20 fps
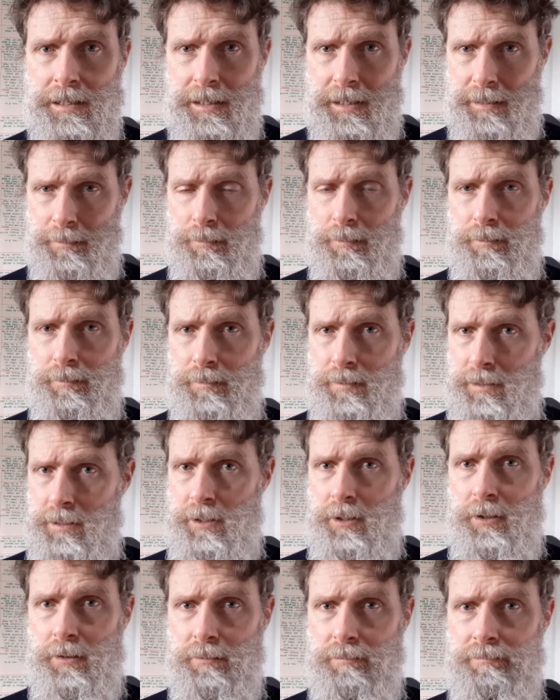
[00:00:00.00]
Um, you
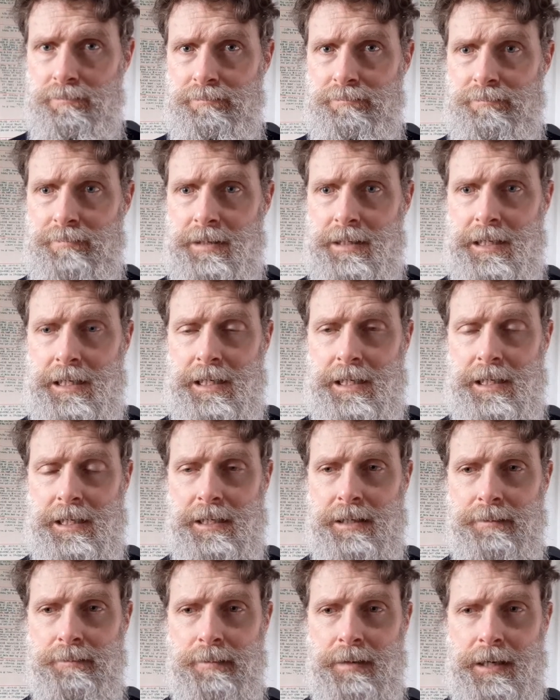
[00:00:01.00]
know,
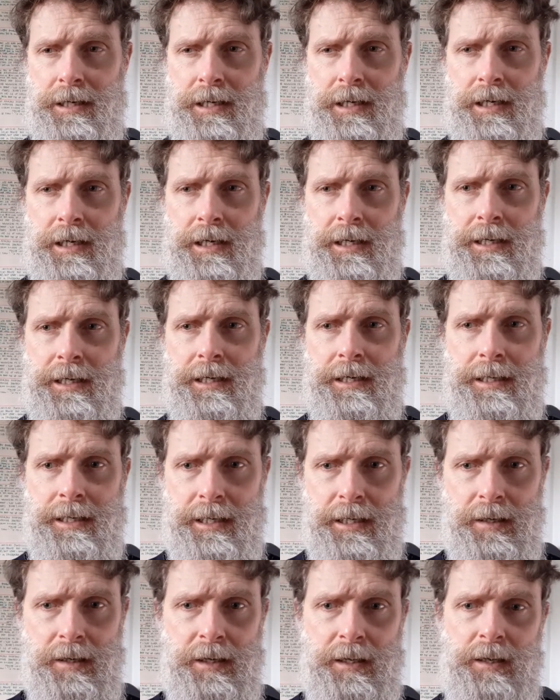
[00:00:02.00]
um, and I can
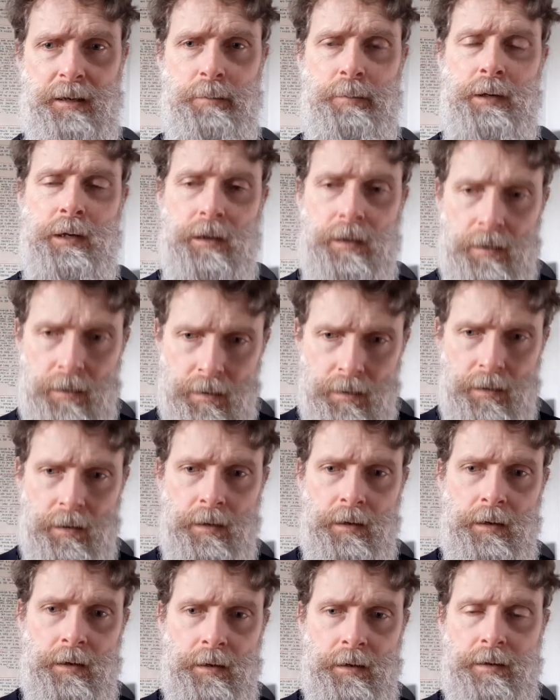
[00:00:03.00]
get a little bit
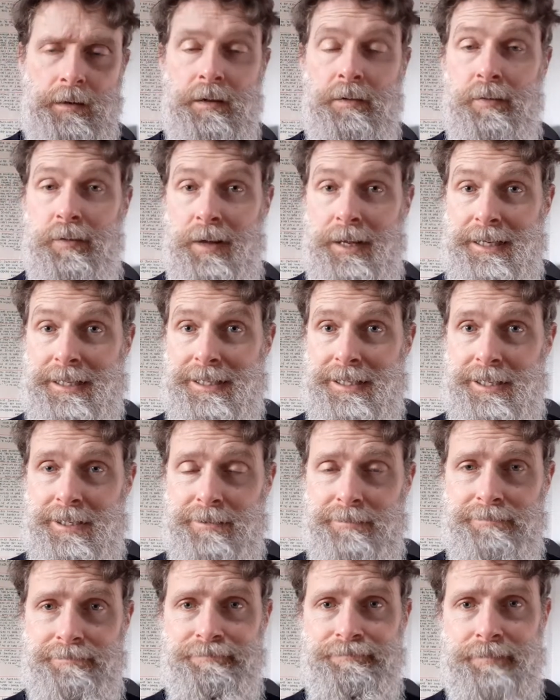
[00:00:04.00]
deflated
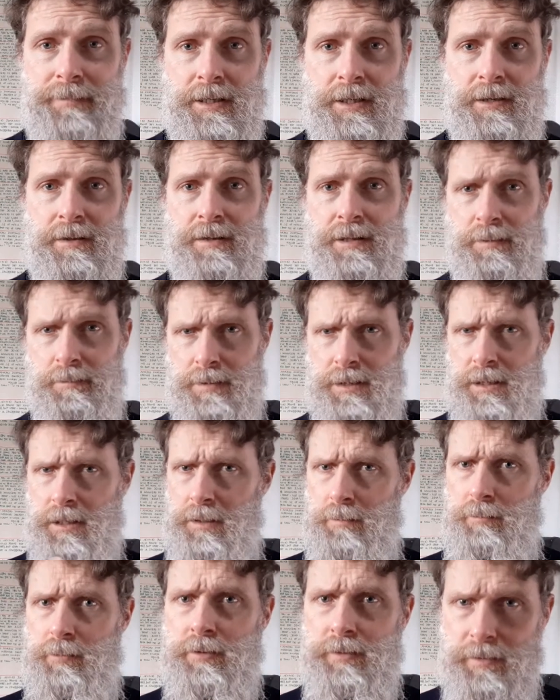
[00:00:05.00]
so
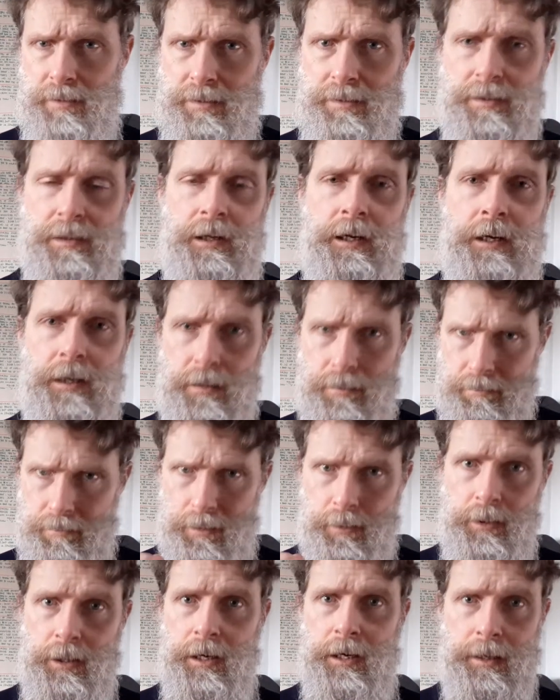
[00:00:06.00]
sometimes it's like,
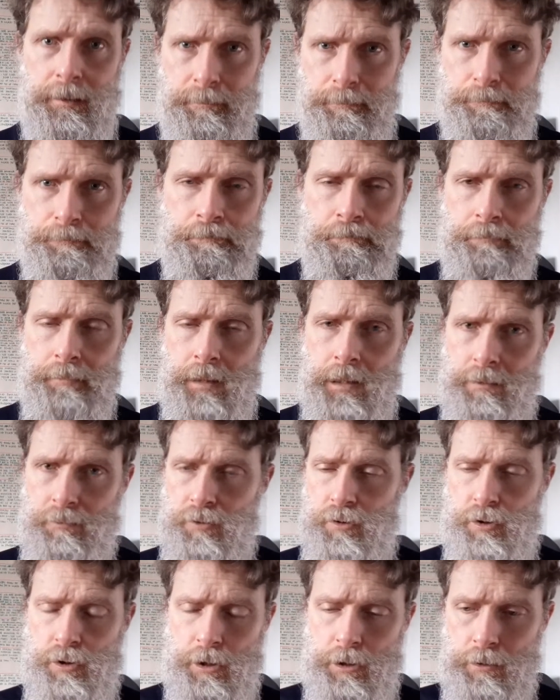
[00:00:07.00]
okay, I've
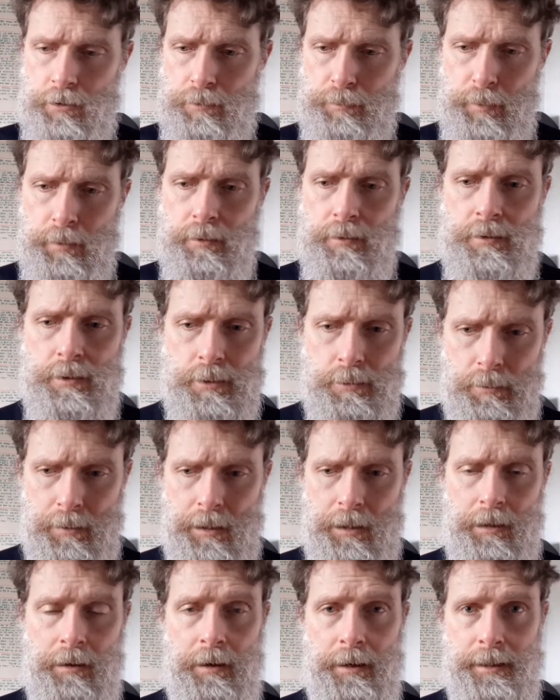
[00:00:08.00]
just spoken to a
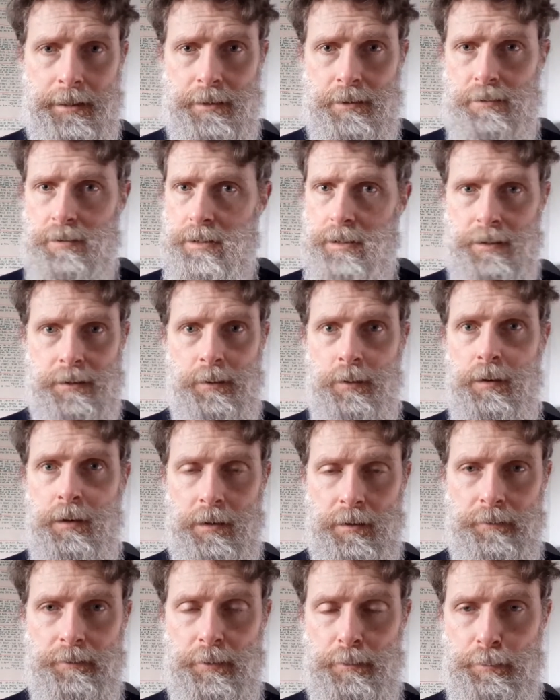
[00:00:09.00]
client who says, oh, I
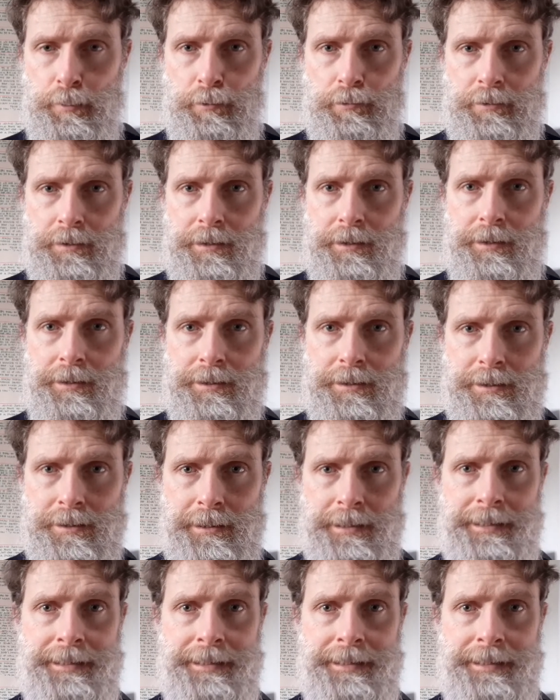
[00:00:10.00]
love your podcast.